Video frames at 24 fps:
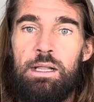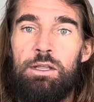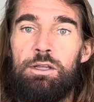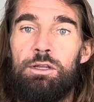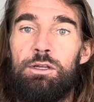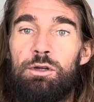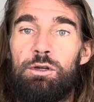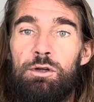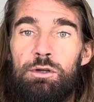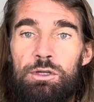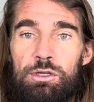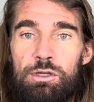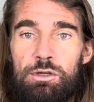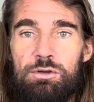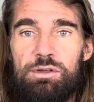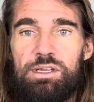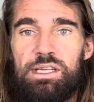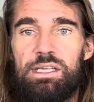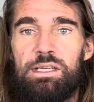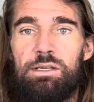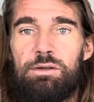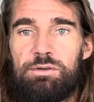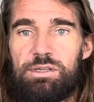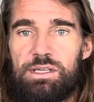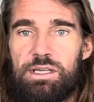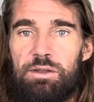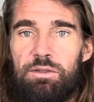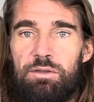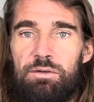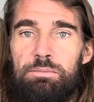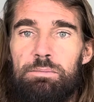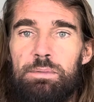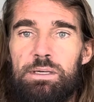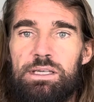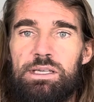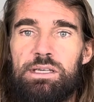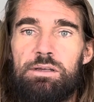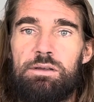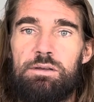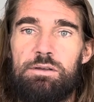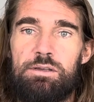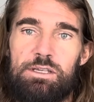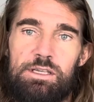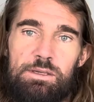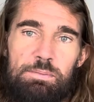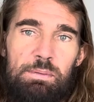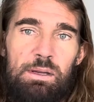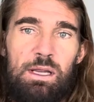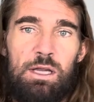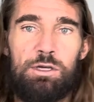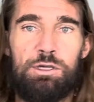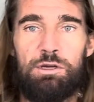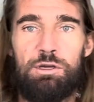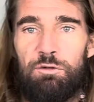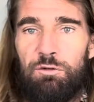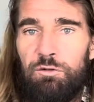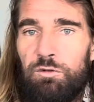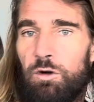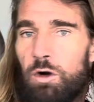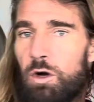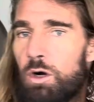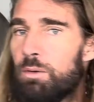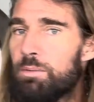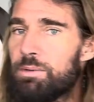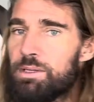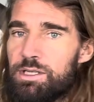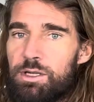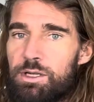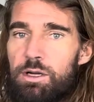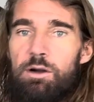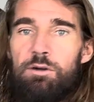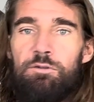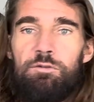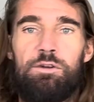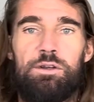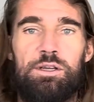you're not using those other muscles because your form is off.